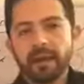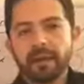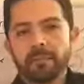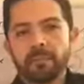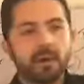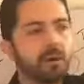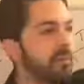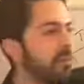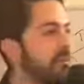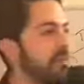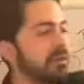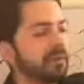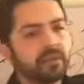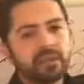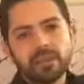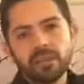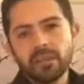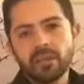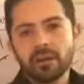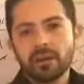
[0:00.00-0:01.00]
apartment
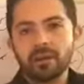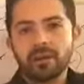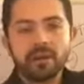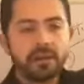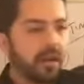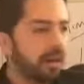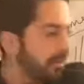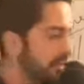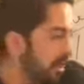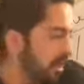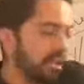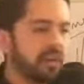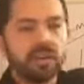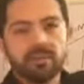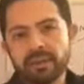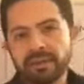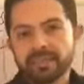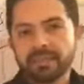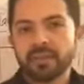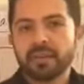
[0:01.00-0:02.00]
building here, I'm going to kill
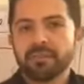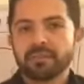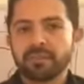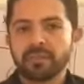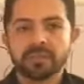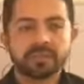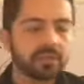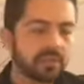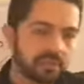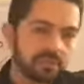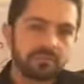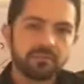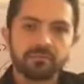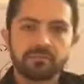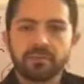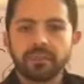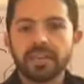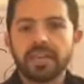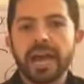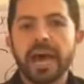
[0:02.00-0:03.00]
myself because it's
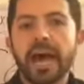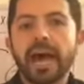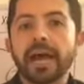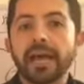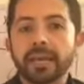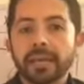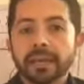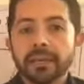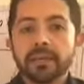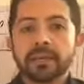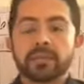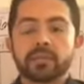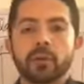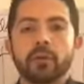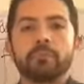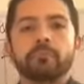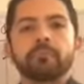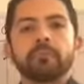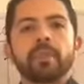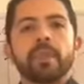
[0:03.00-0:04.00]
really high.
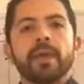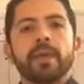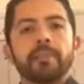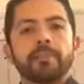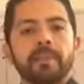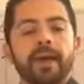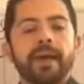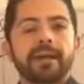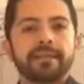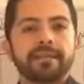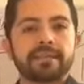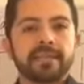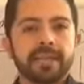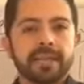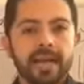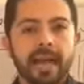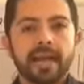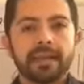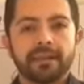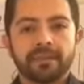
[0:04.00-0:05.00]
So that's the
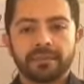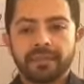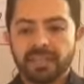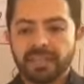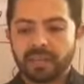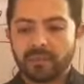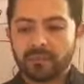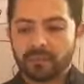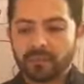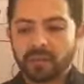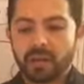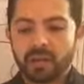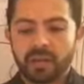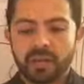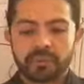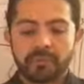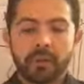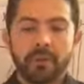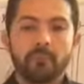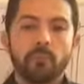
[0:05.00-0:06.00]
kind of thing that we're
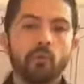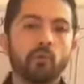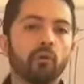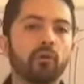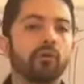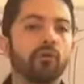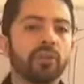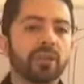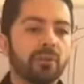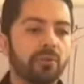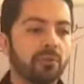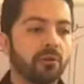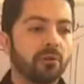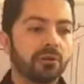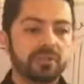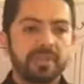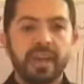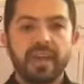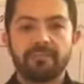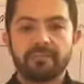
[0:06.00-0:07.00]
talking about. Morally, we
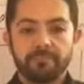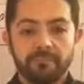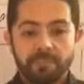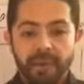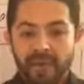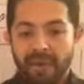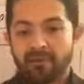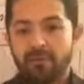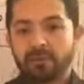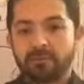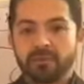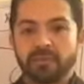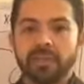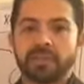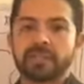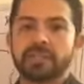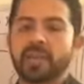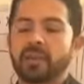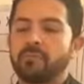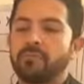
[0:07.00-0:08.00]
also have
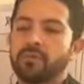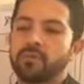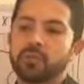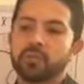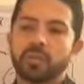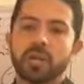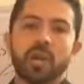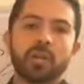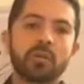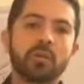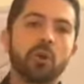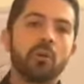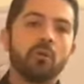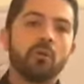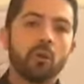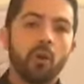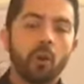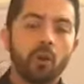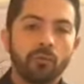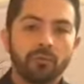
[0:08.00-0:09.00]
boundaries that we should not
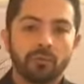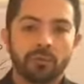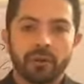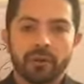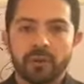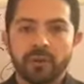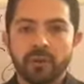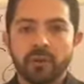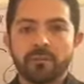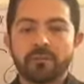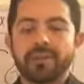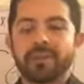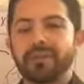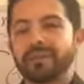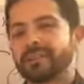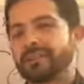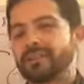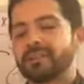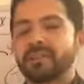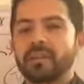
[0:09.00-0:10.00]
go over,
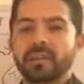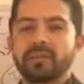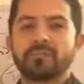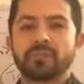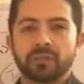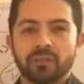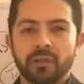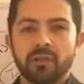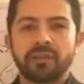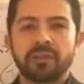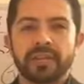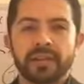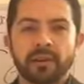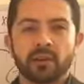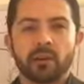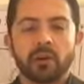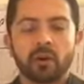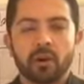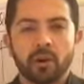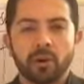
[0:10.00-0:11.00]
because it's going to result in
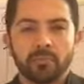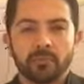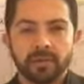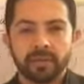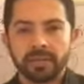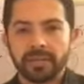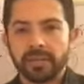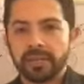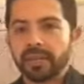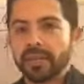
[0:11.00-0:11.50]
our harm, really.